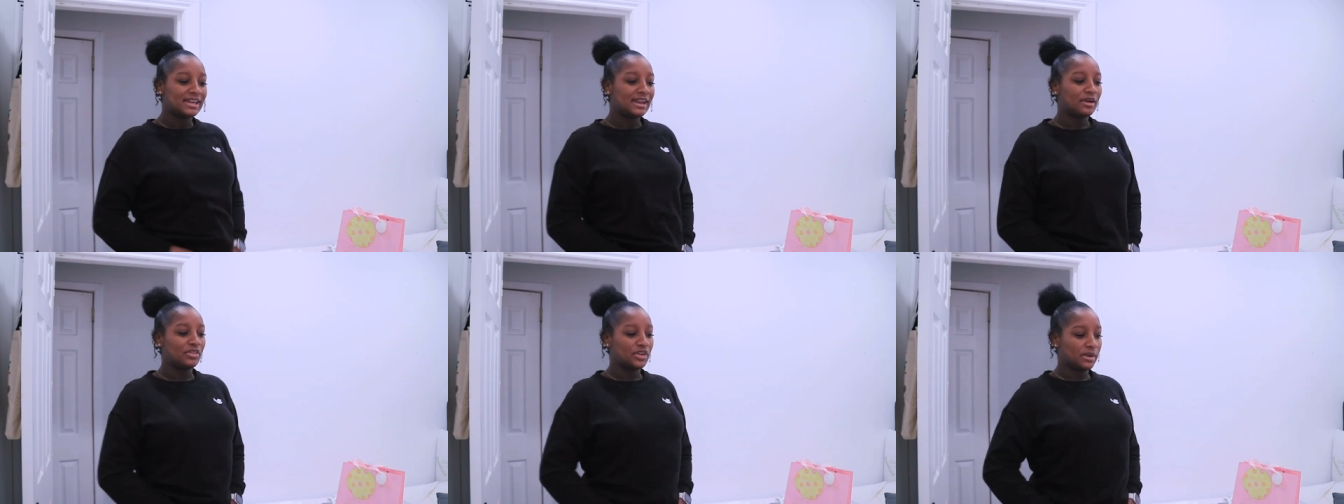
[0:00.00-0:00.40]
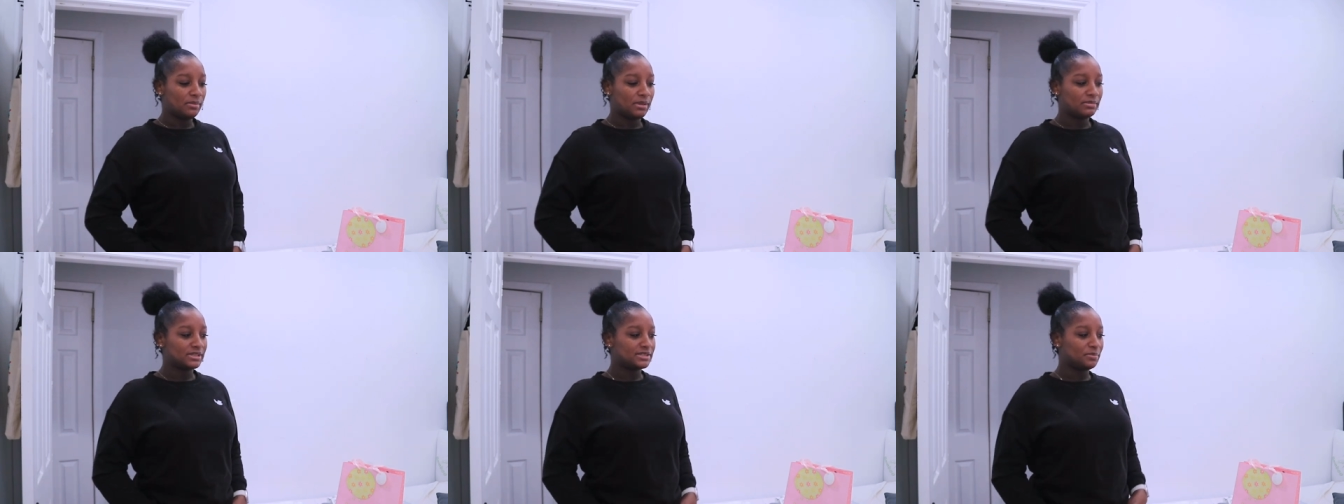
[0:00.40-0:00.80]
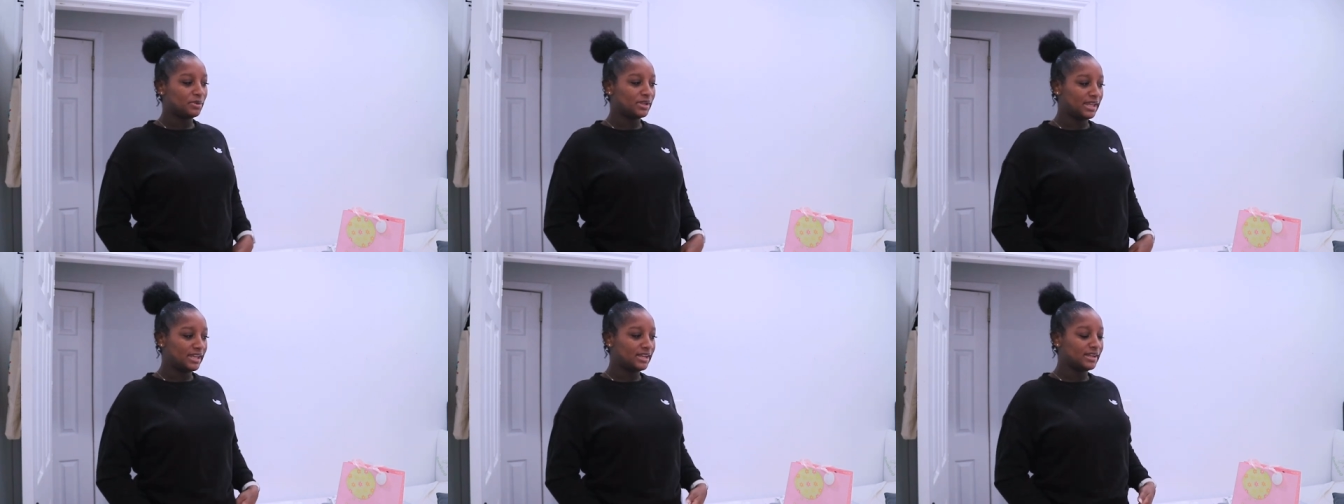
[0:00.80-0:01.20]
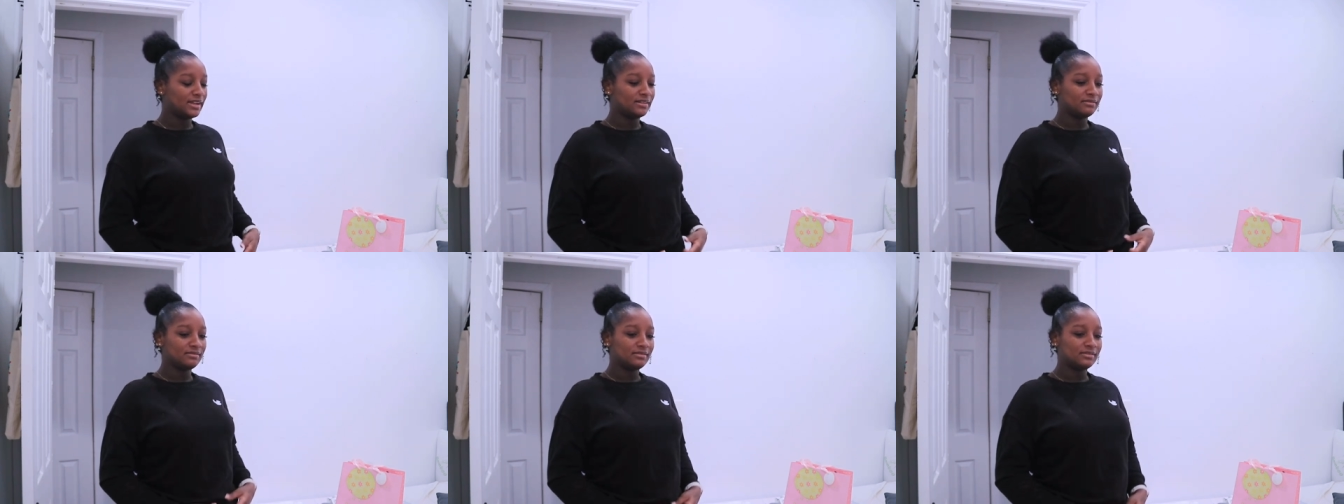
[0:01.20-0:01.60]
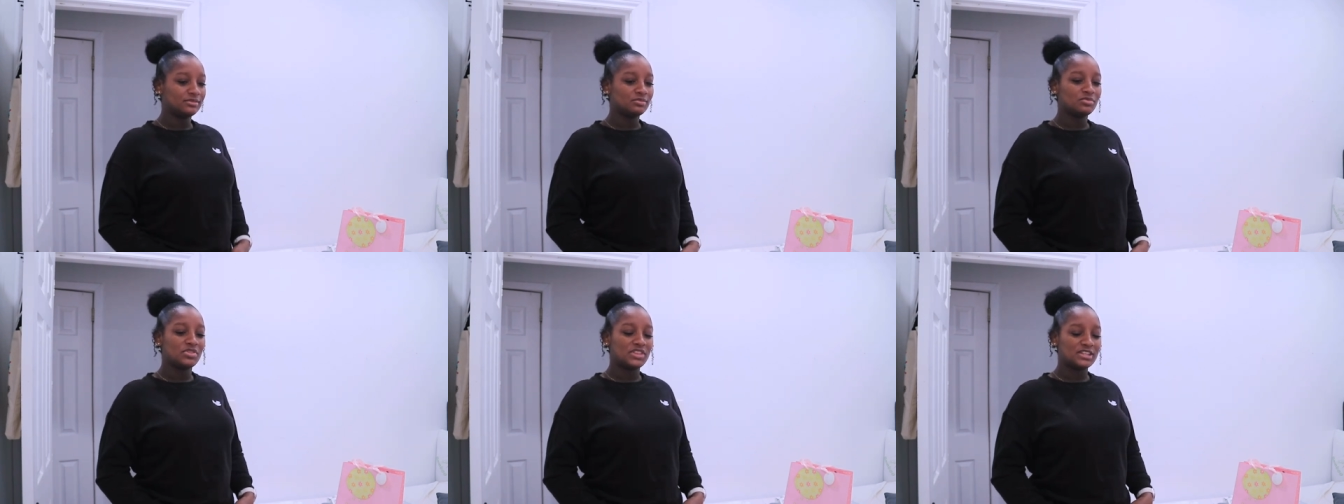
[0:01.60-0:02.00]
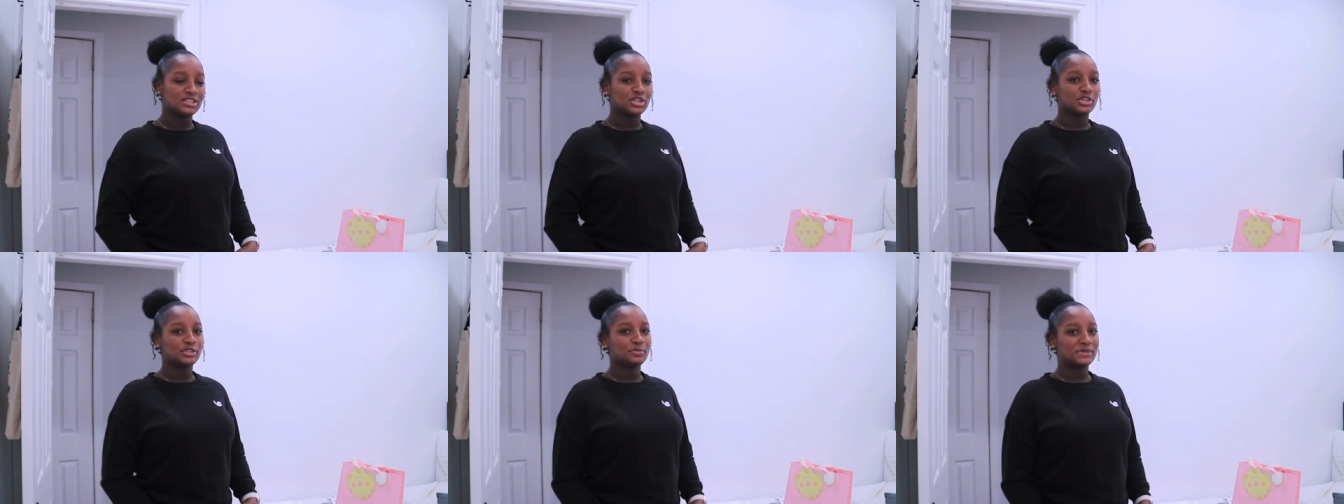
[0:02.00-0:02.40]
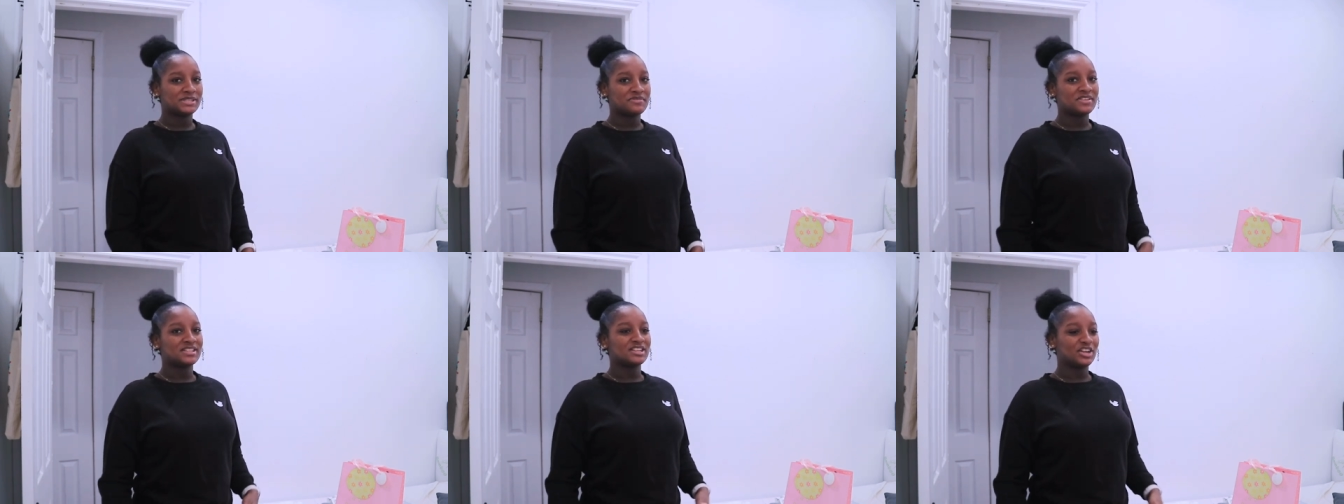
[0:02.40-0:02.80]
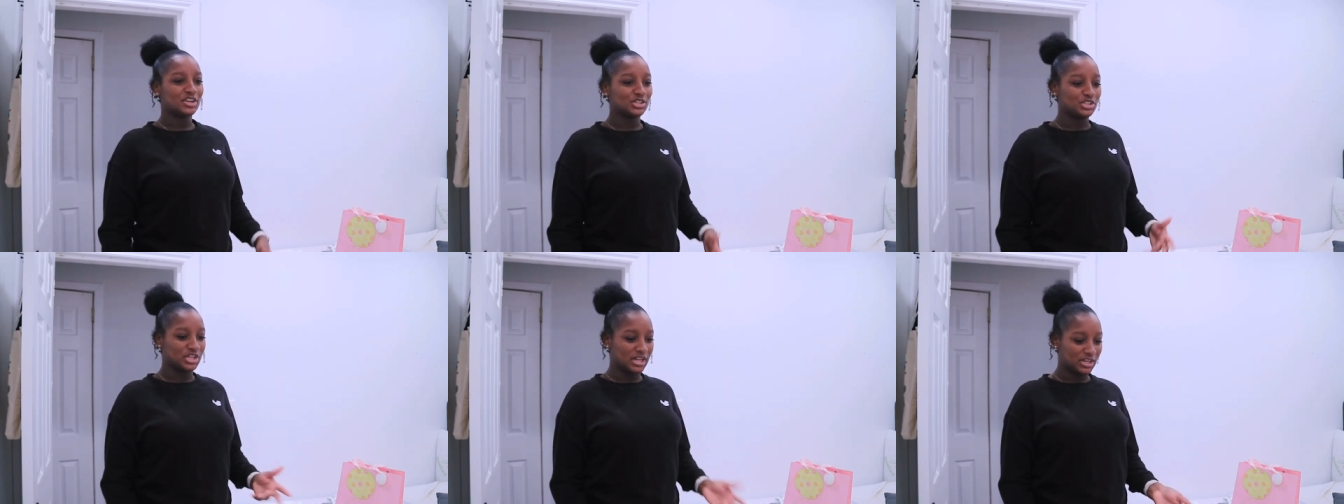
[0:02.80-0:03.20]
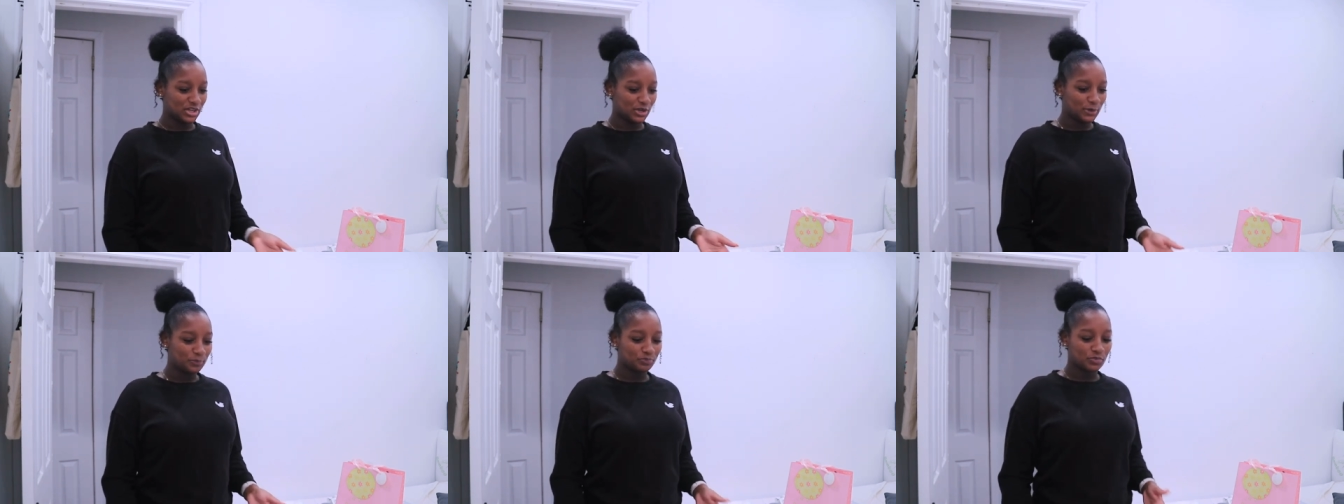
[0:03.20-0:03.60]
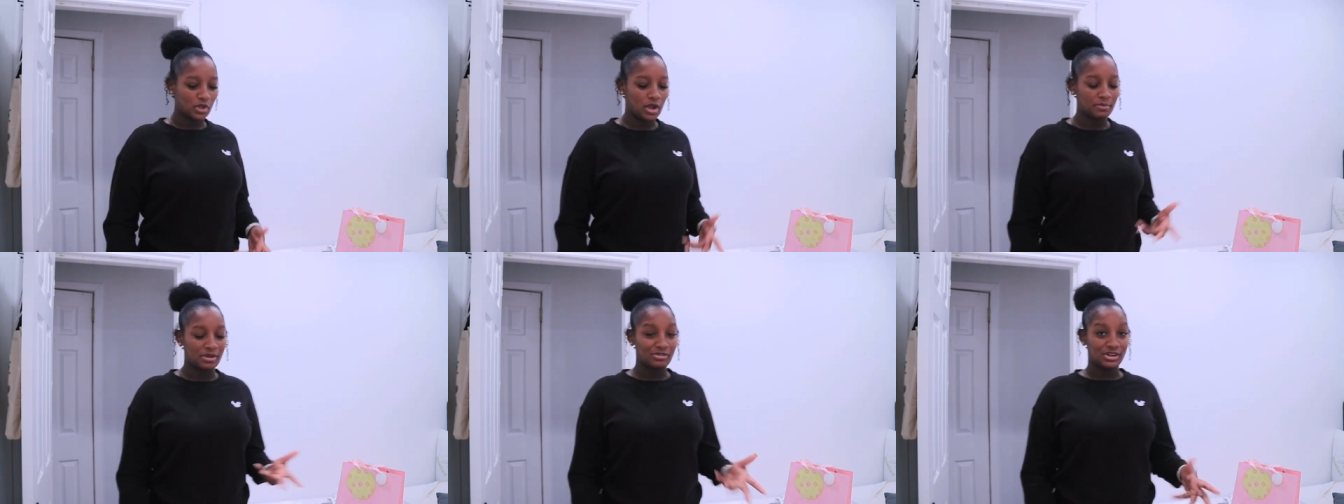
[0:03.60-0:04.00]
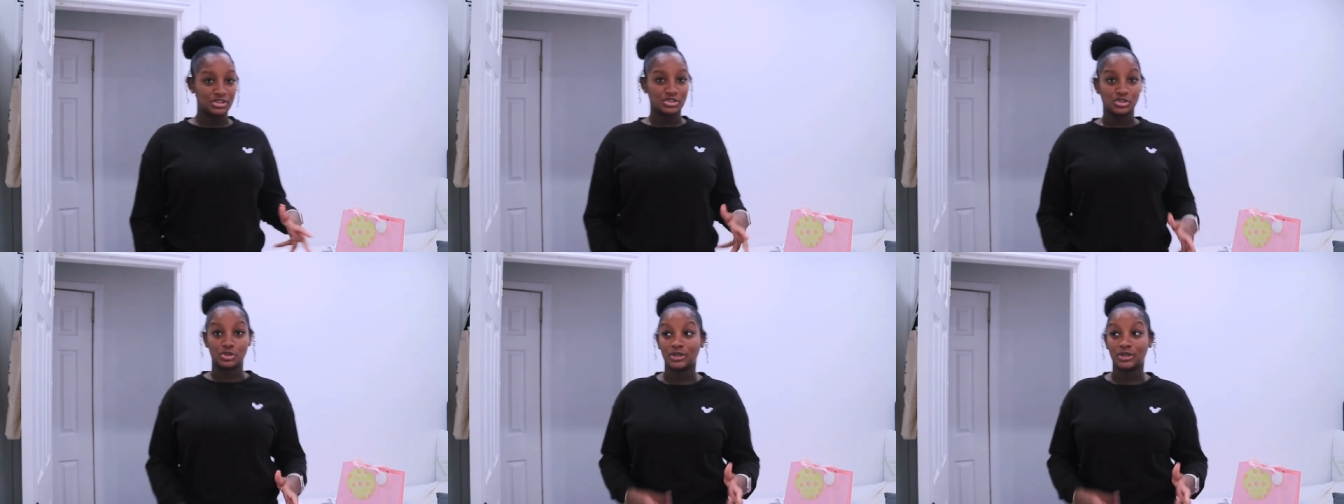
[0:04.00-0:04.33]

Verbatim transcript: now that I'm able to put like things that are specific to her gender on my register,